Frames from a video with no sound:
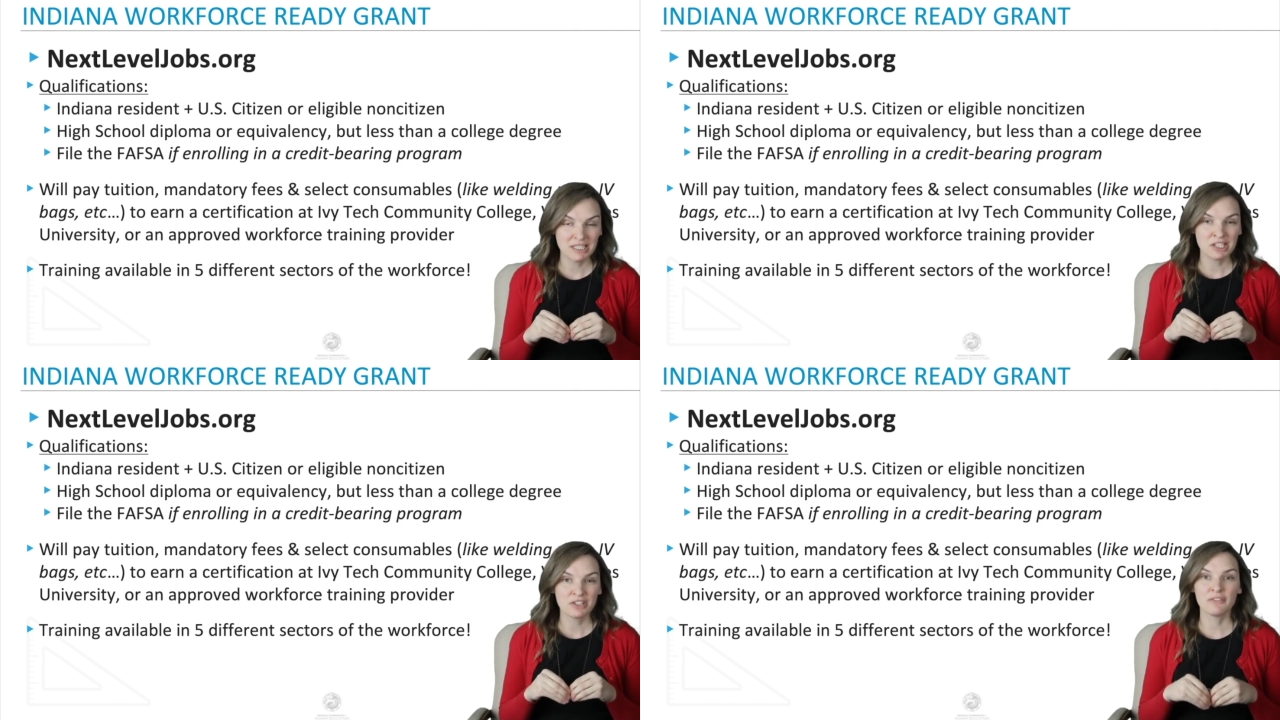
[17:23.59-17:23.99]

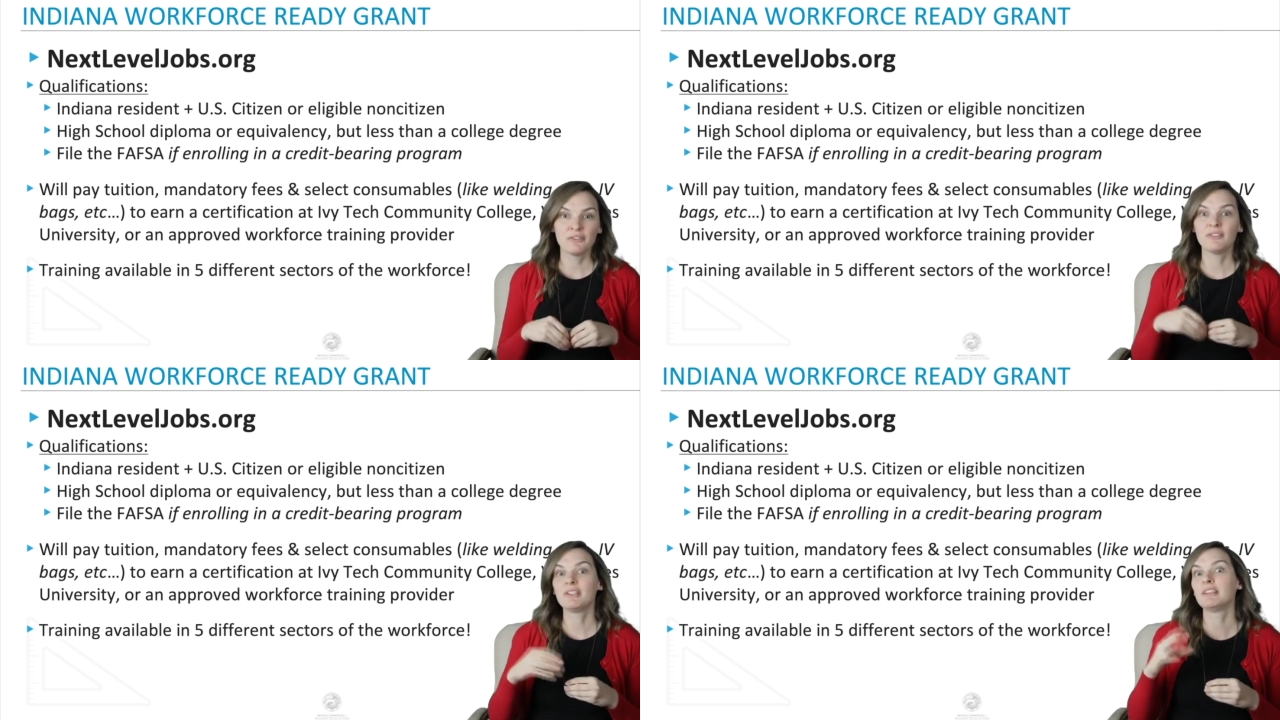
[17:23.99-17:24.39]
So if
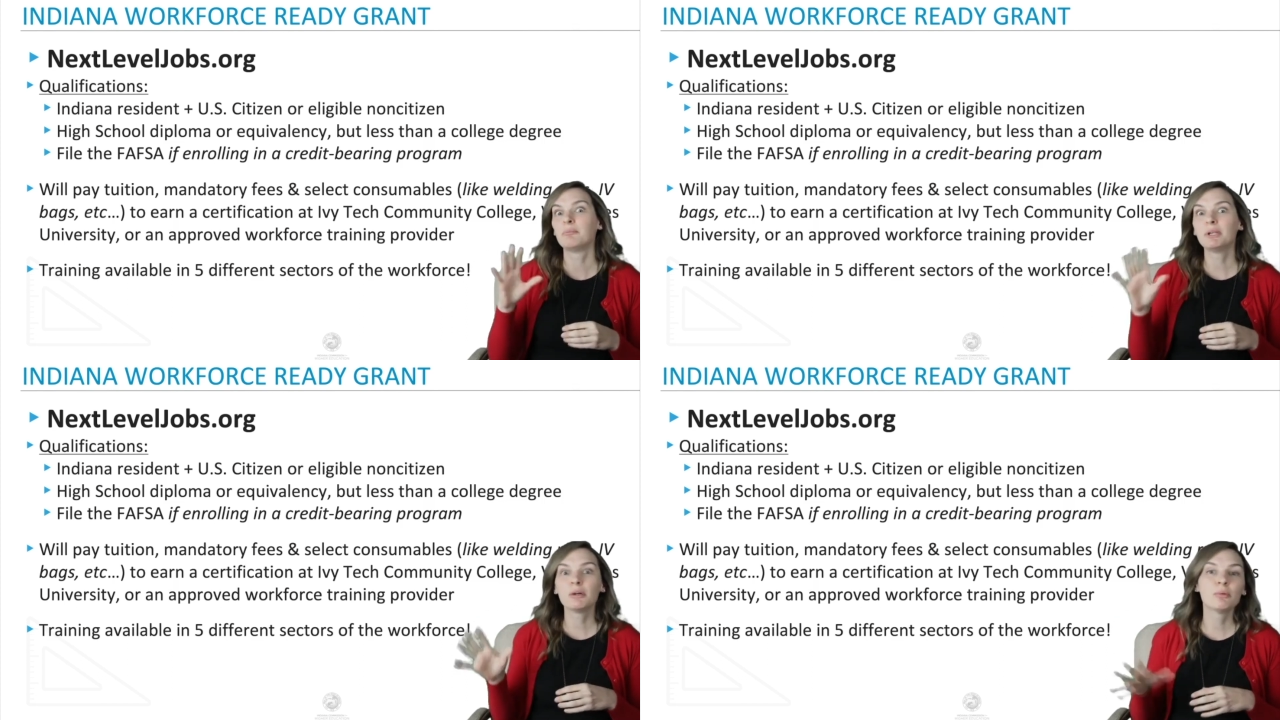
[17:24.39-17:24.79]
you've seen the
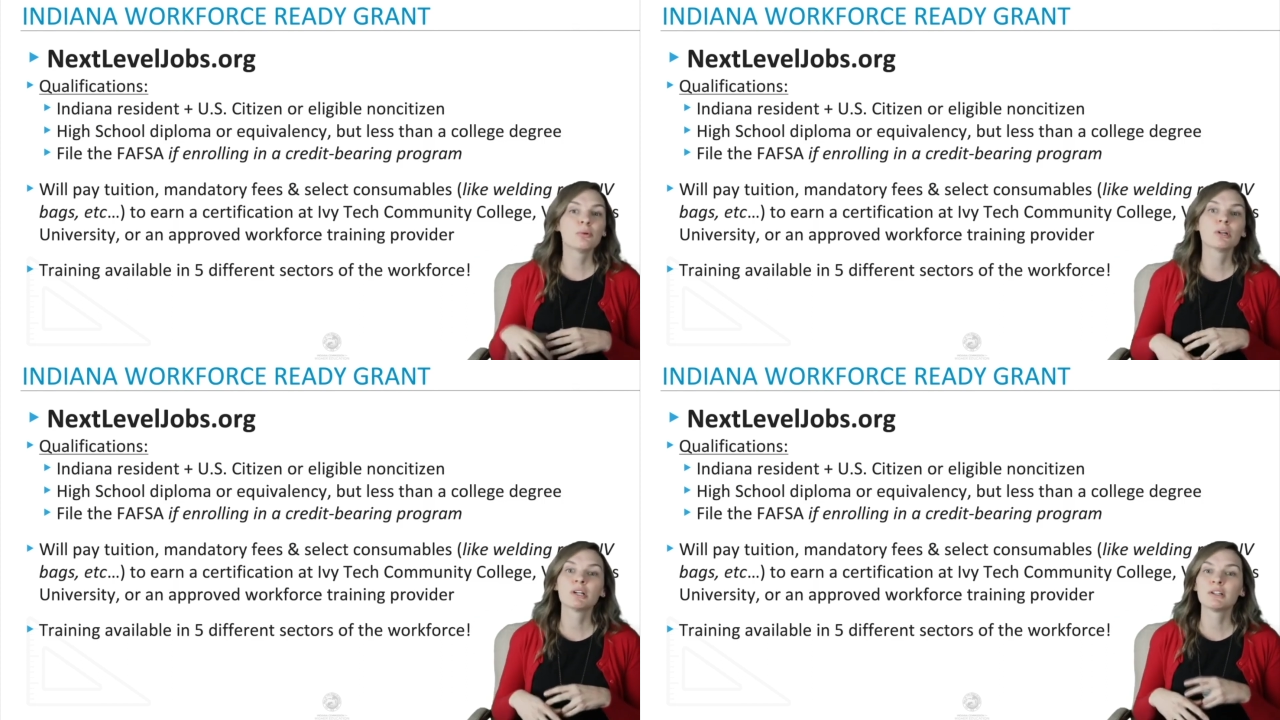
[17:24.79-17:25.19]

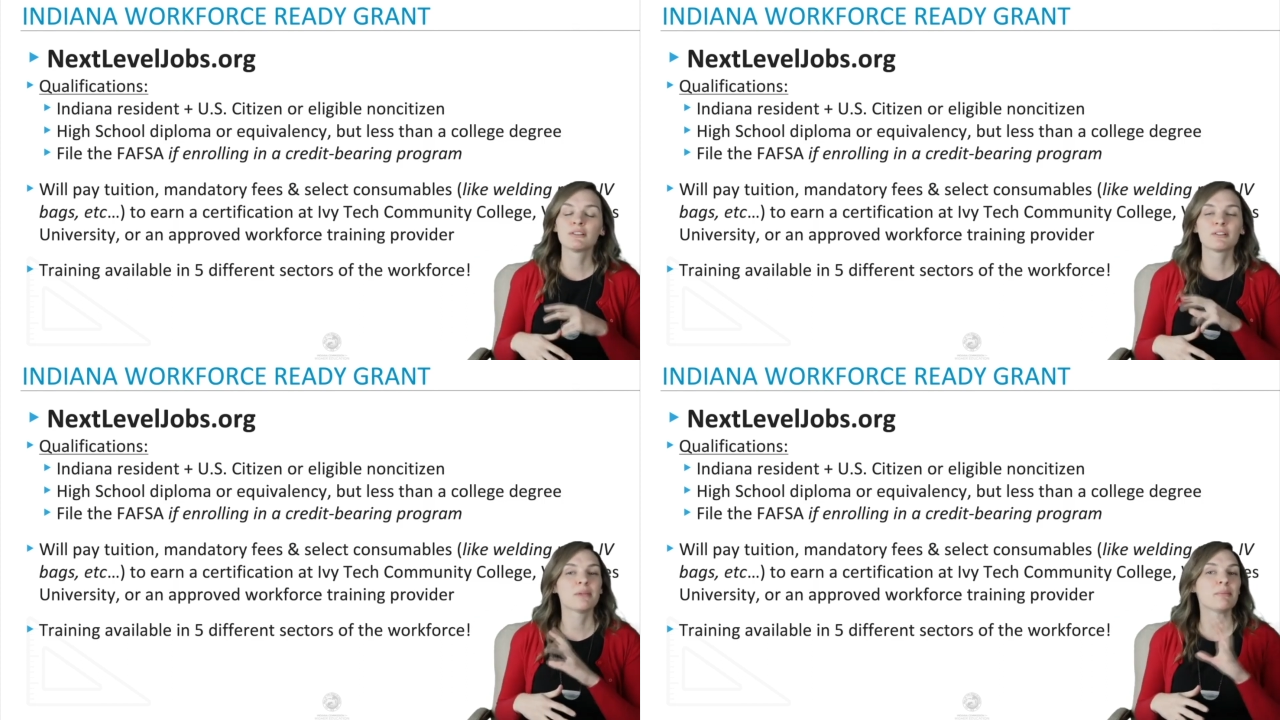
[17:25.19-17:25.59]
billboards
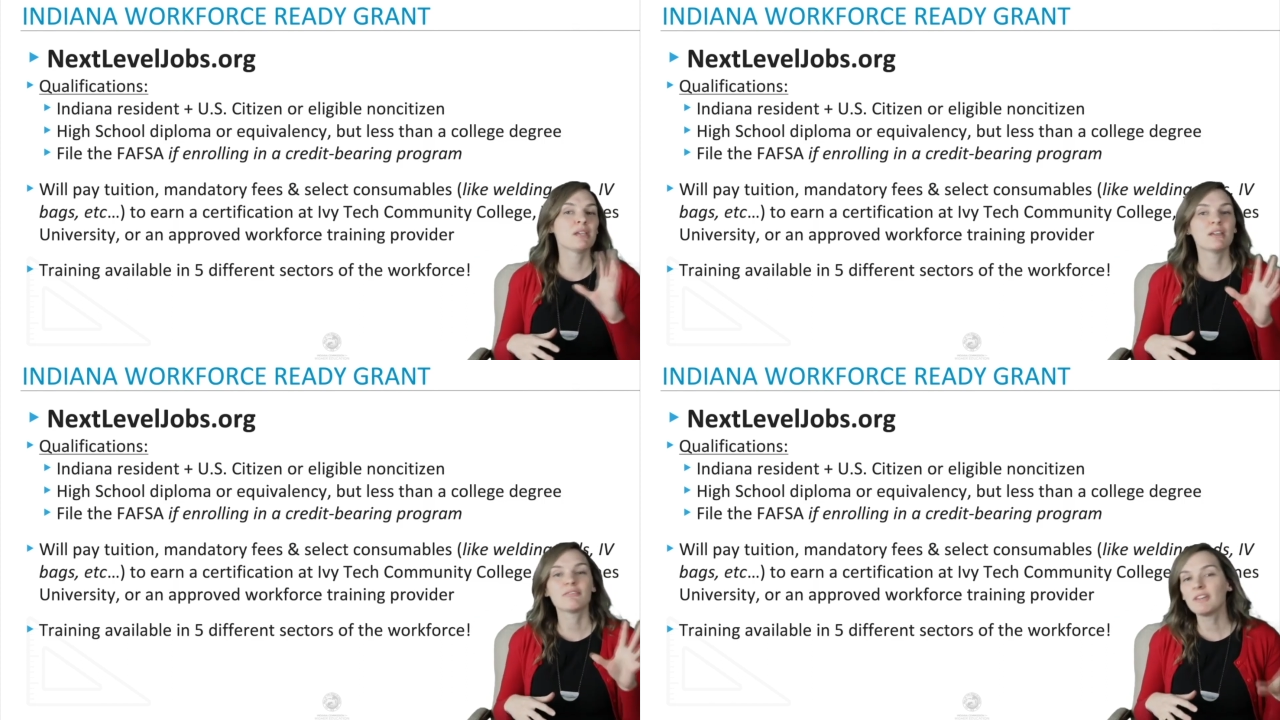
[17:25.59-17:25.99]
or
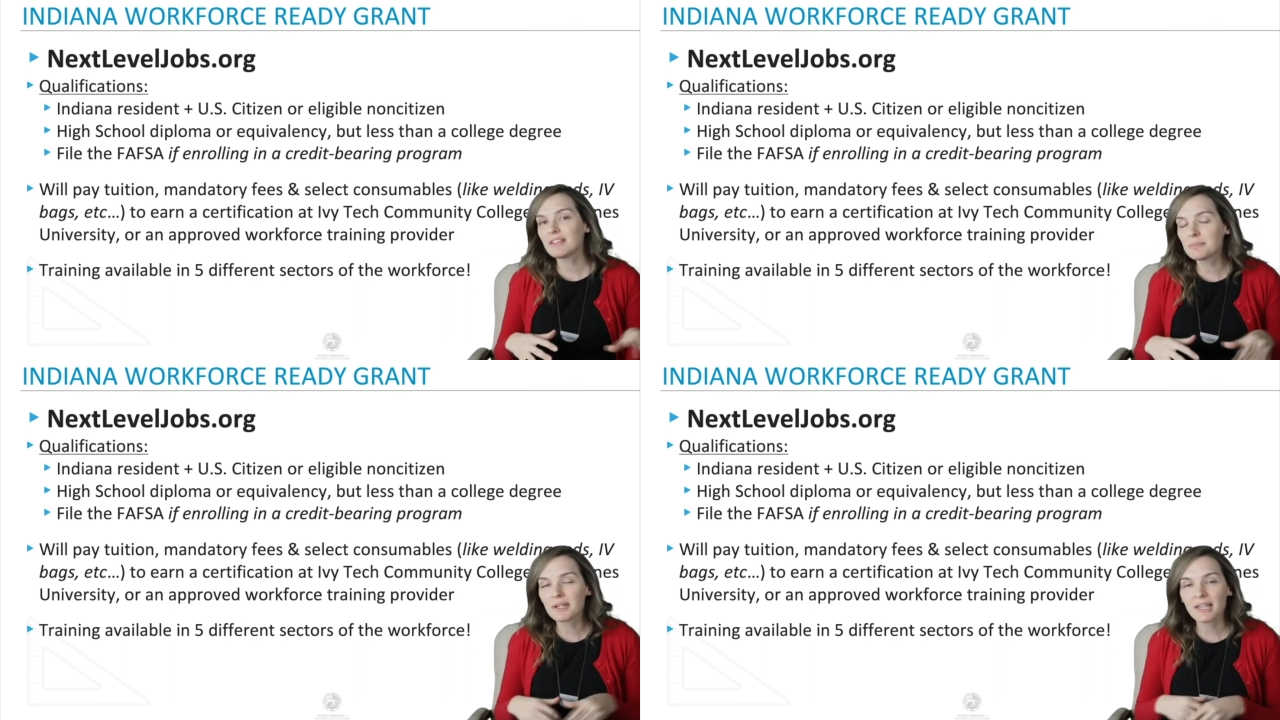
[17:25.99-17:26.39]
maybe a
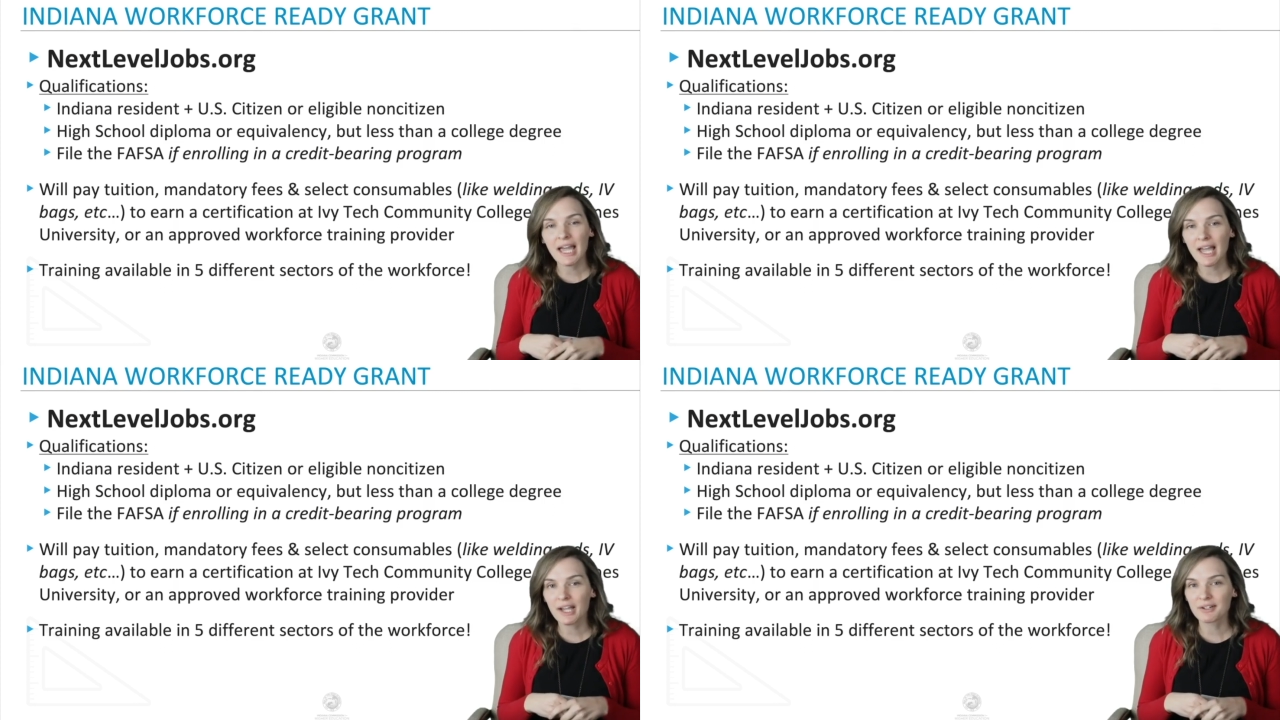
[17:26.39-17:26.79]
Facebook
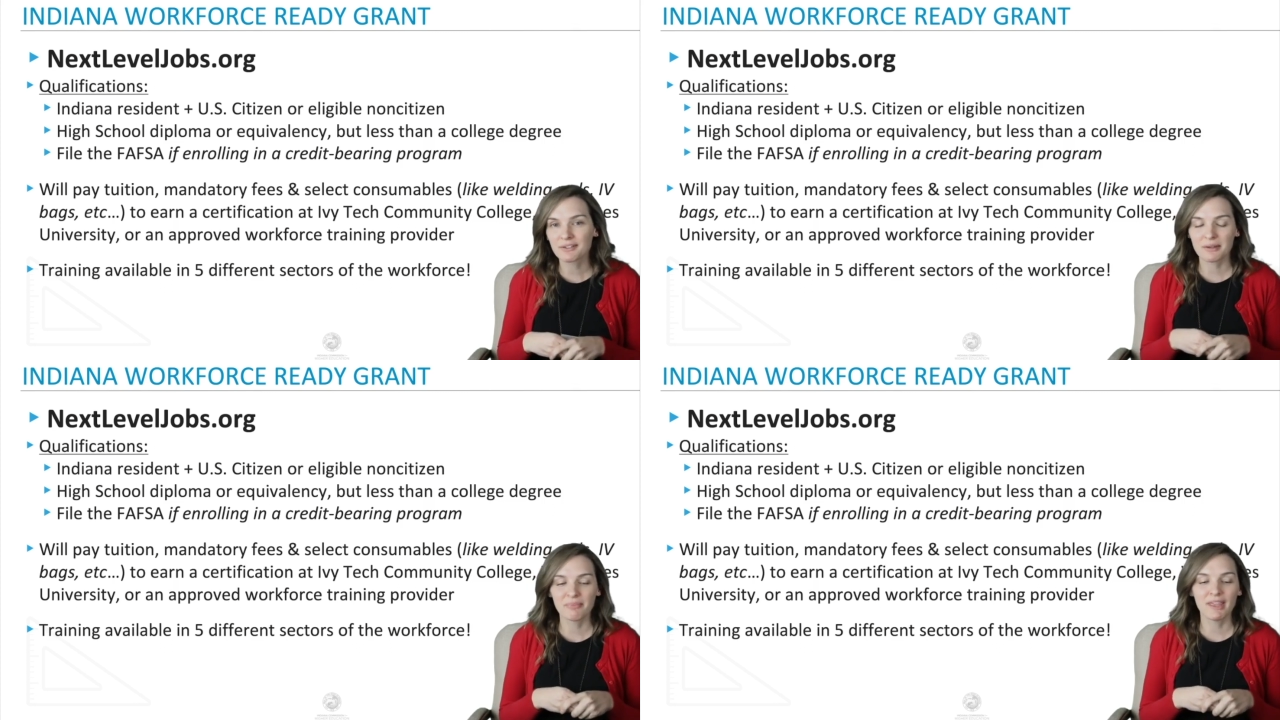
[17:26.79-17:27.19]
ad or
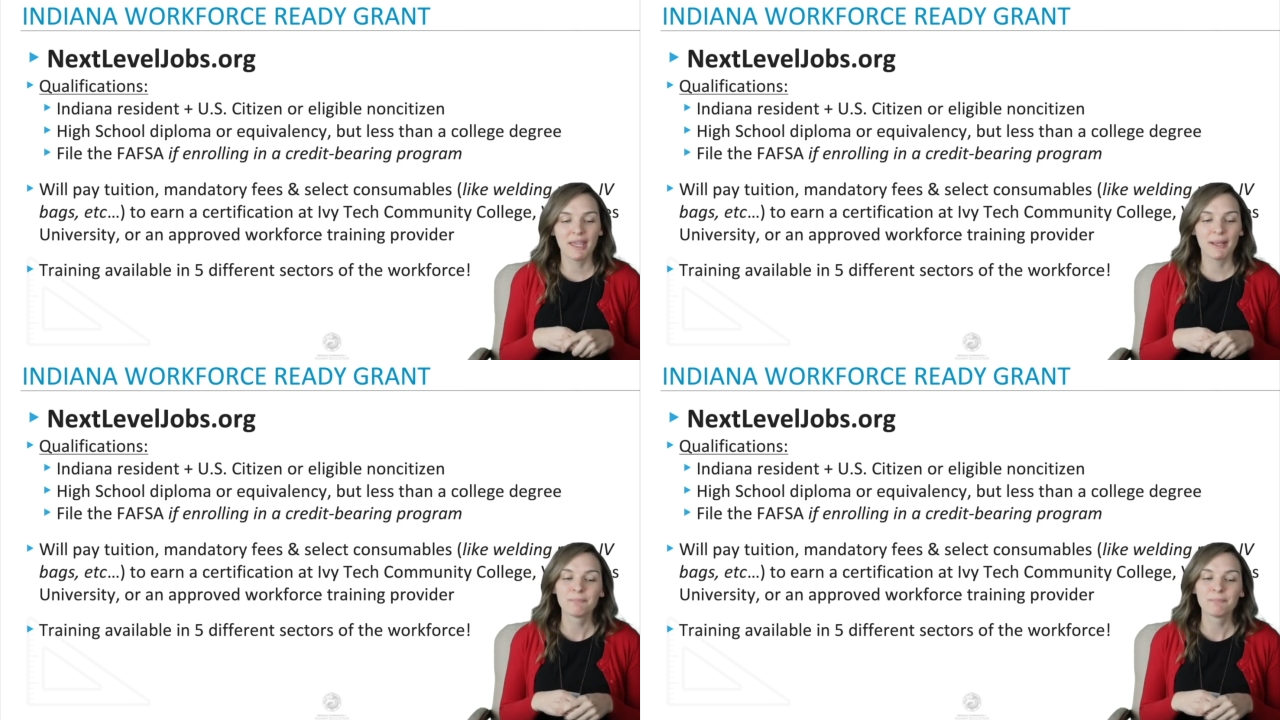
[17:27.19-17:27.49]
something,